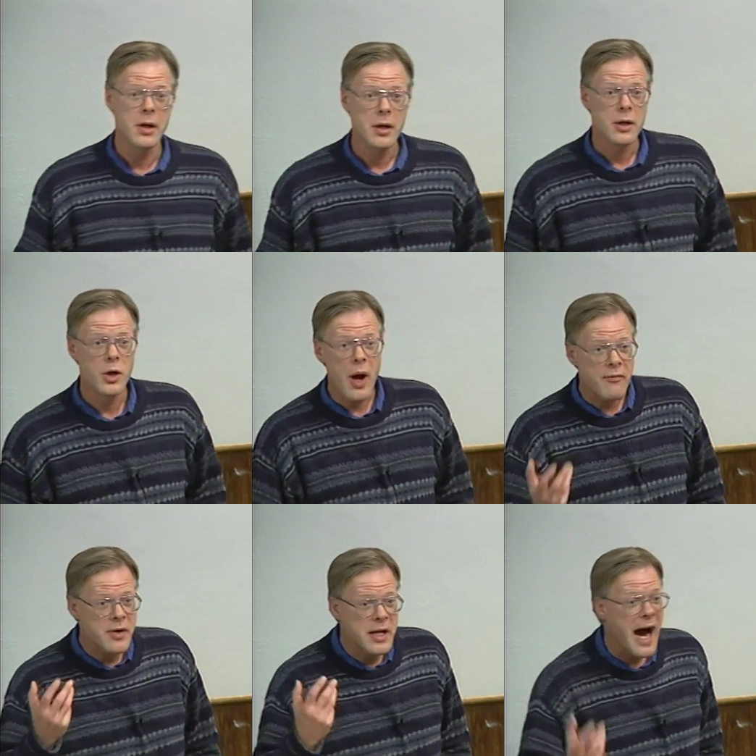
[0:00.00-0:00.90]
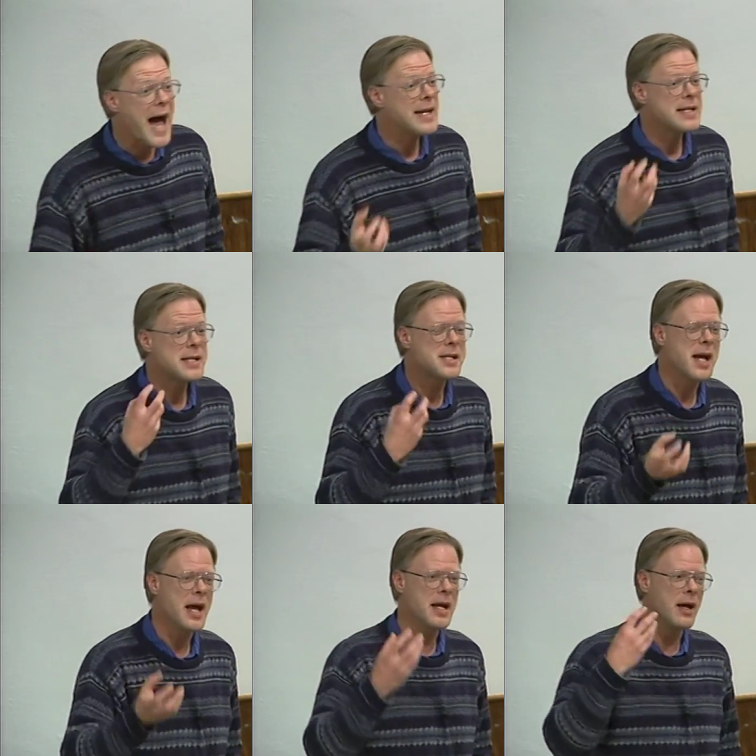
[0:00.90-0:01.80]
You have got to
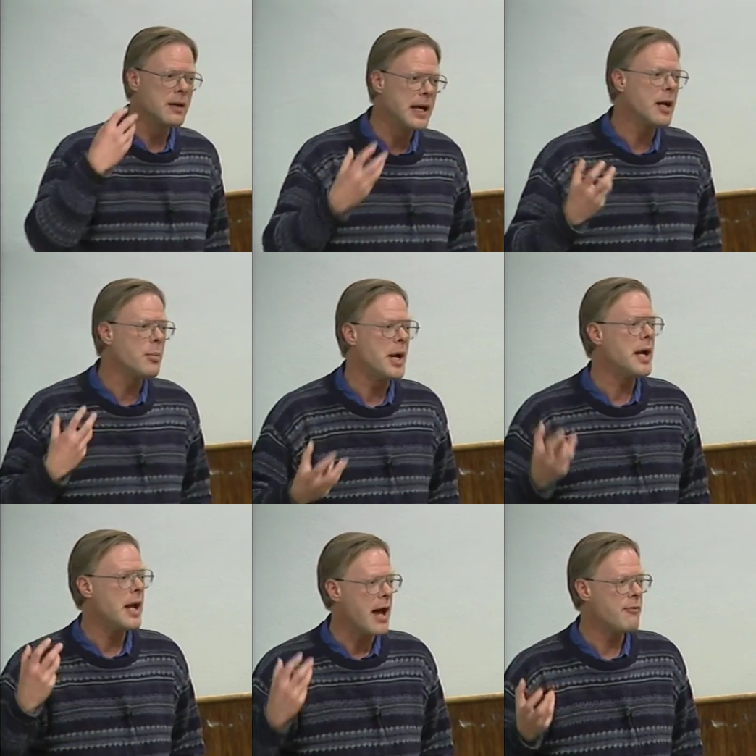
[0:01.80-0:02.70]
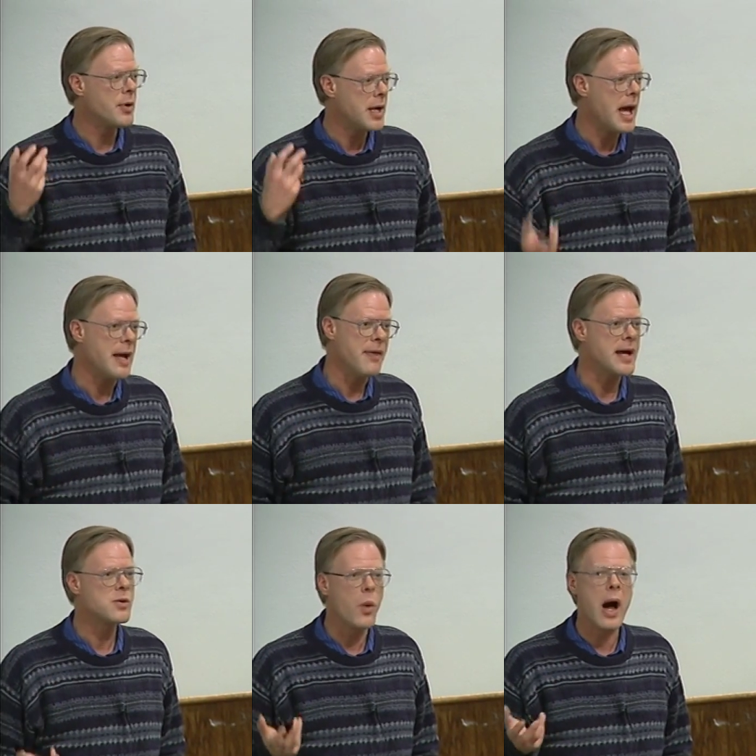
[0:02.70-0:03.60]
study a little bit every day.
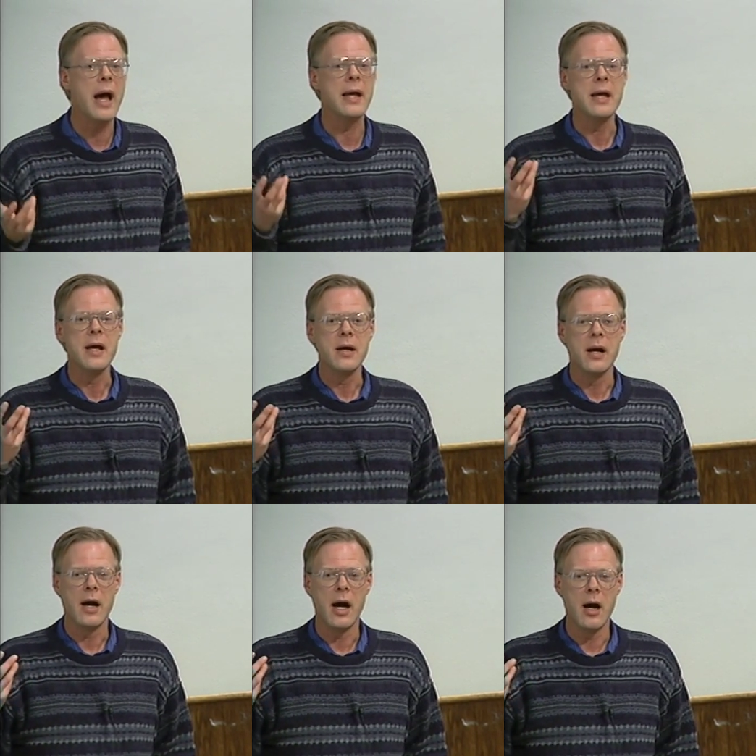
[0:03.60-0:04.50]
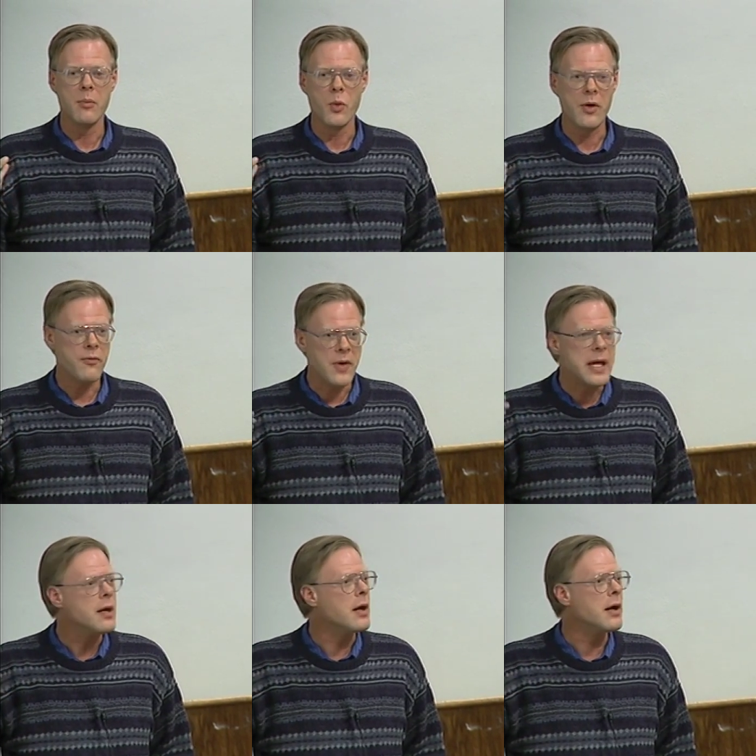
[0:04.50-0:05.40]
That's why um, we
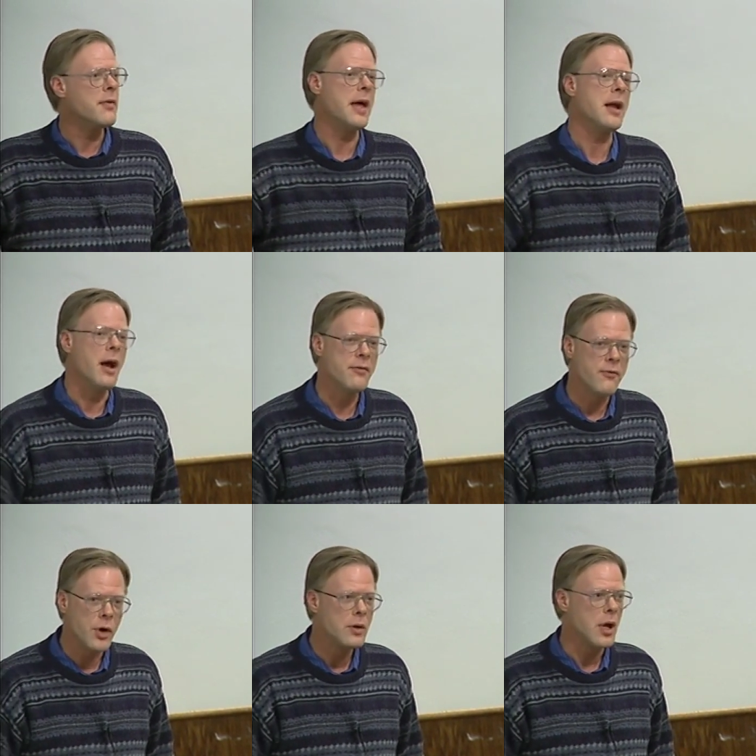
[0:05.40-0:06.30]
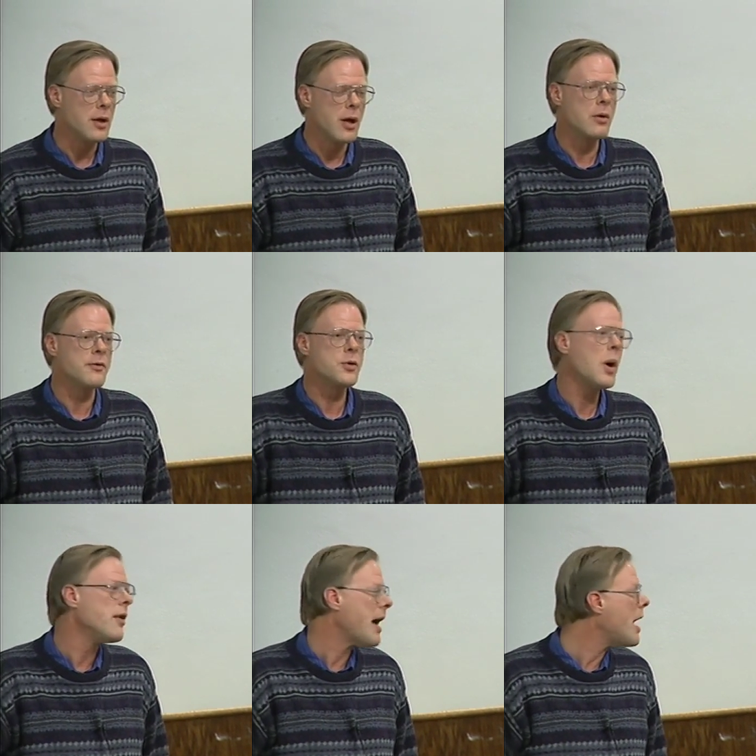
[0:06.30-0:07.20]
figure that a full a load of
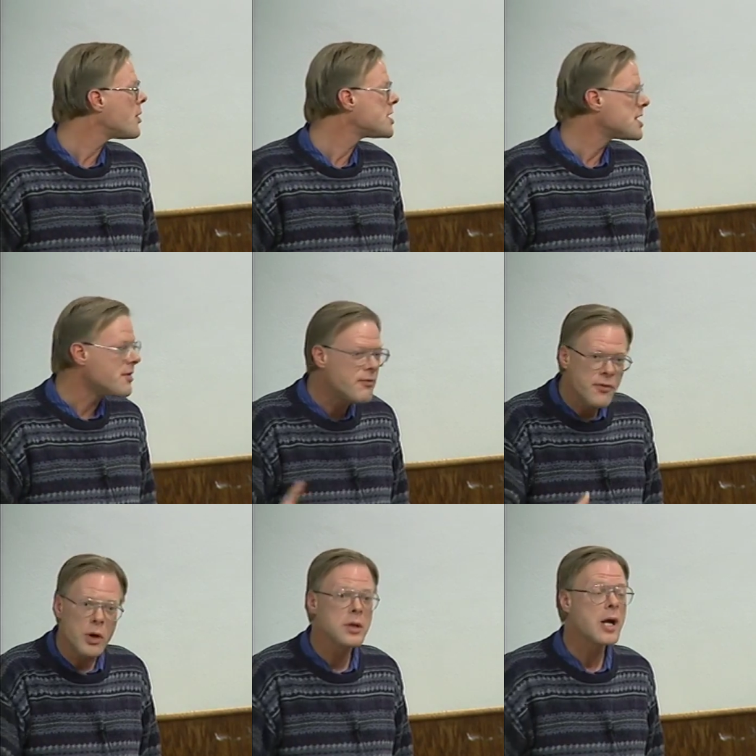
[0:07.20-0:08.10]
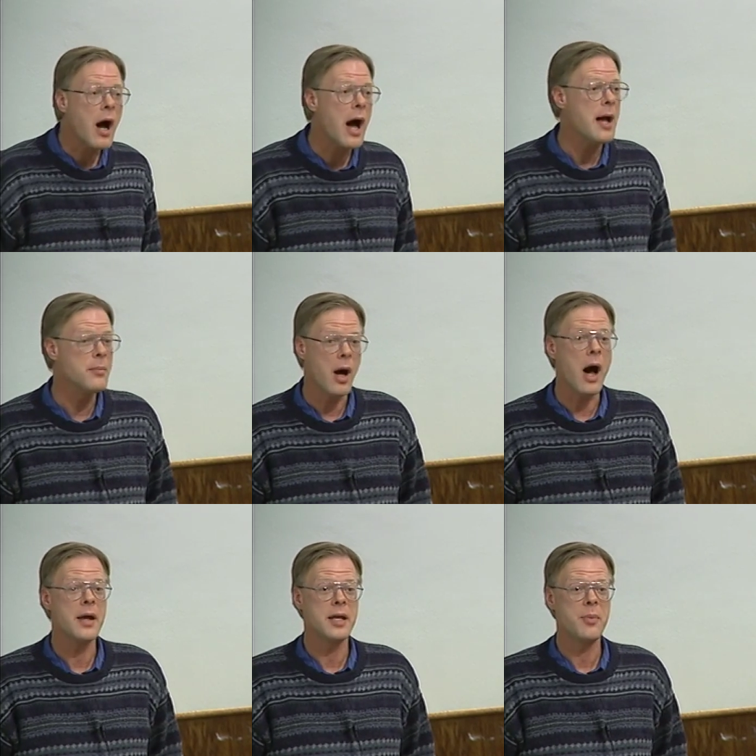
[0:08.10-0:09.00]
12 hours is a full-time
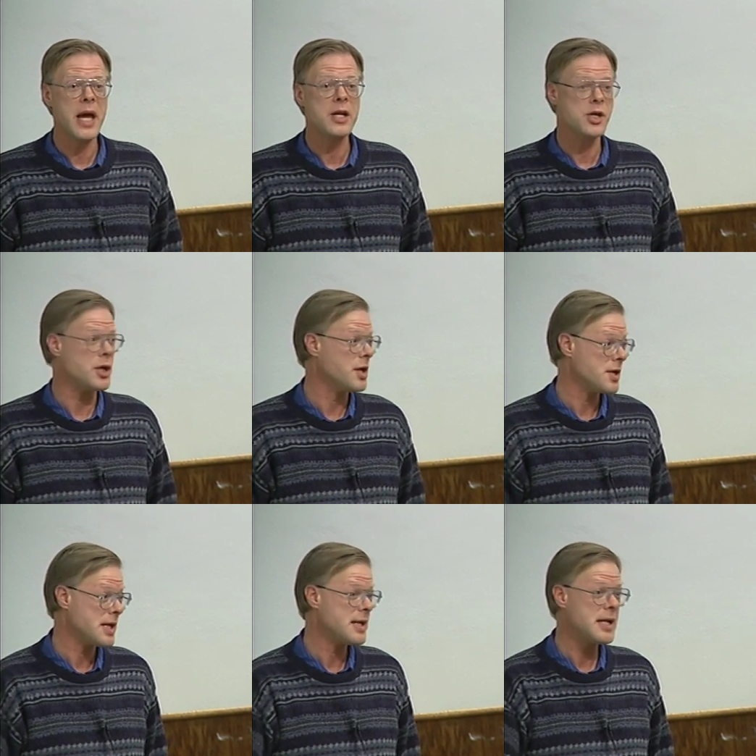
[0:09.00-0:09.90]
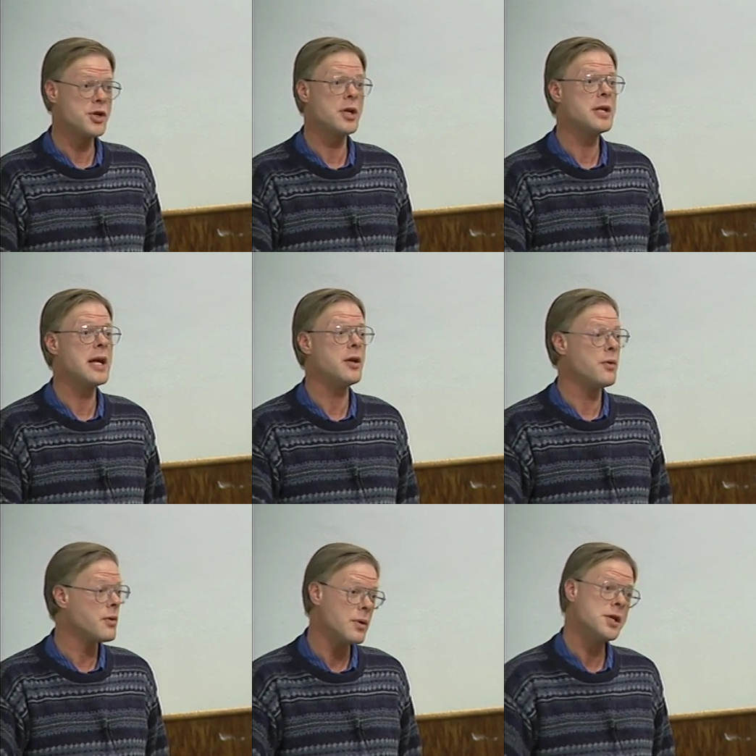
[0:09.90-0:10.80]
occupation because it should take you
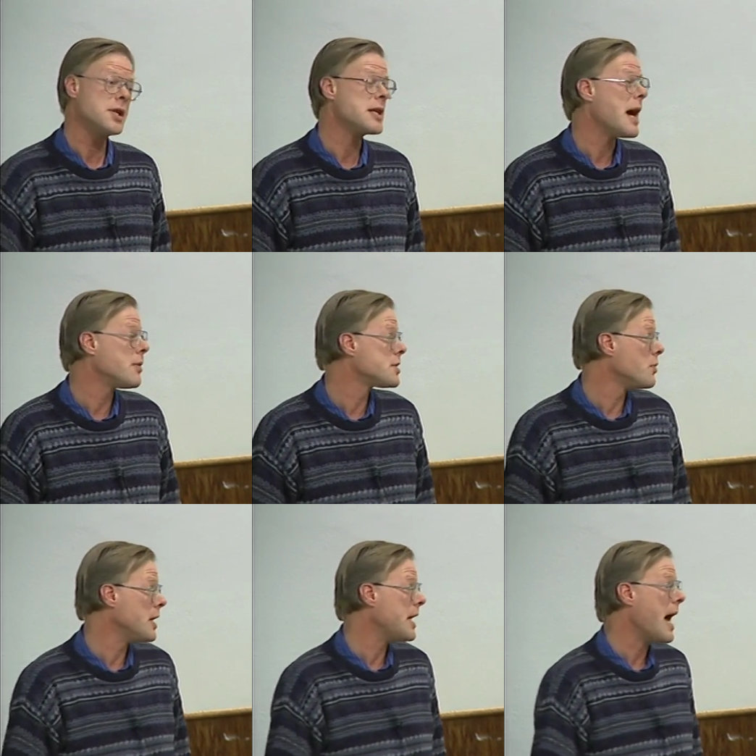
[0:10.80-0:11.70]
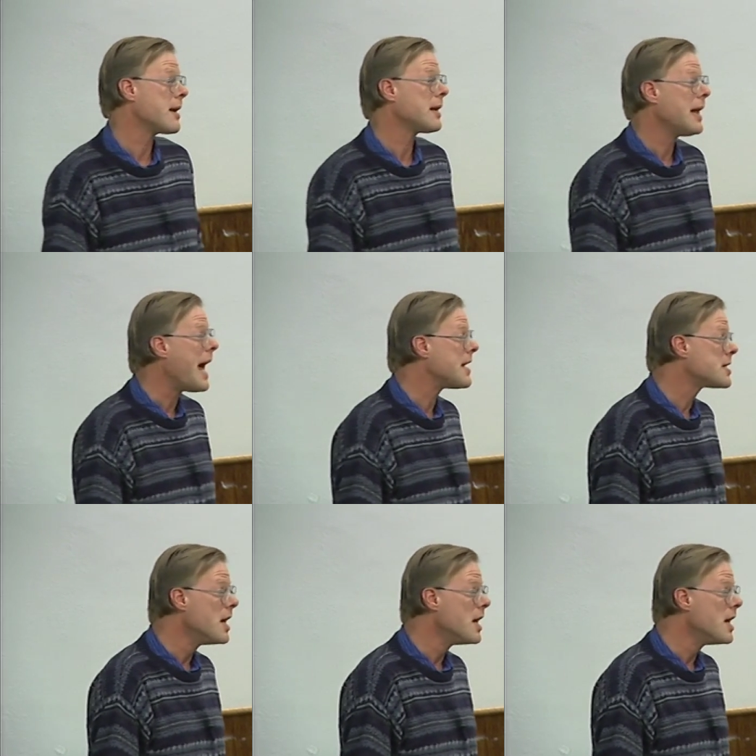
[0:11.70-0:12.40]
36 hours a week out of class.